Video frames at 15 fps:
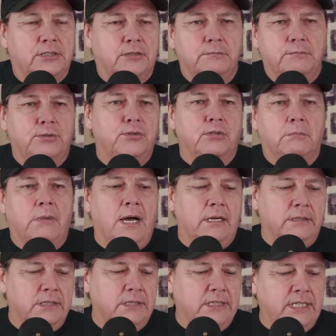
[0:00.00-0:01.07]
computer
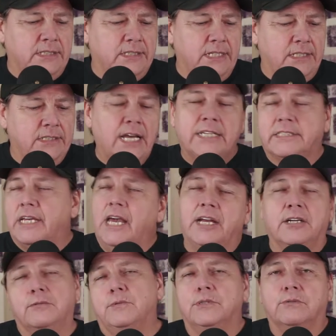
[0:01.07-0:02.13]
modeling that said, yes,
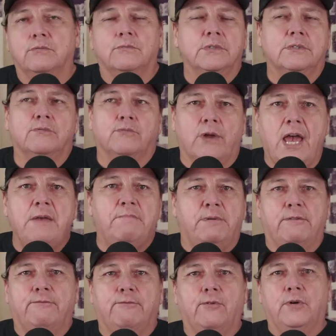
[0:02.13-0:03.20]
Canada was ripe
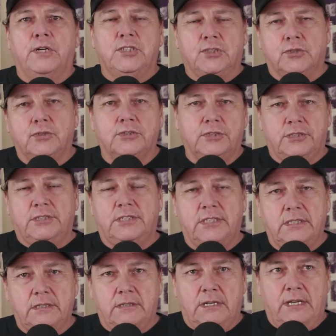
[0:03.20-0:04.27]
for an
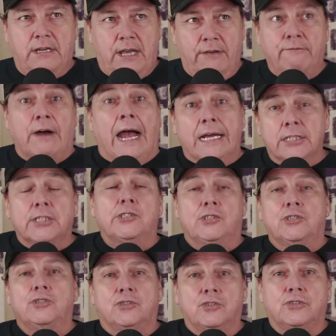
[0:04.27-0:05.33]
insurgency, a violent
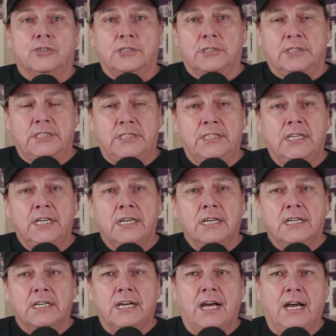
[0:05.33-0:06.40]
insurgency
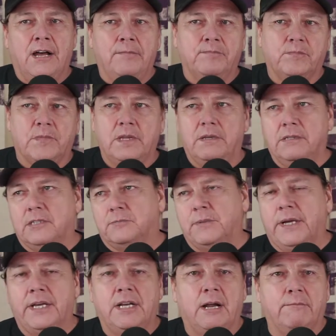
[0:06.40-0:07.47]

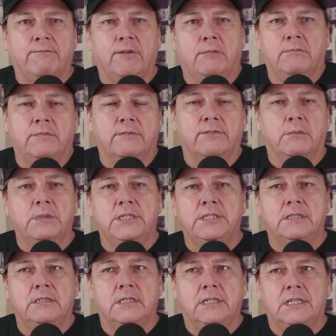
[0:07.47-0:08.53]
springing up from
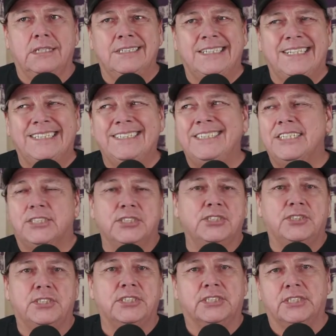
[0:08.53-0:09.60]
an indigenous
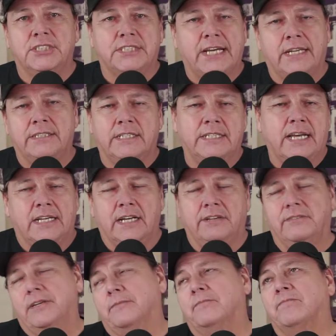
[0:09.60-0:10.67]
discontent and that kind of thing.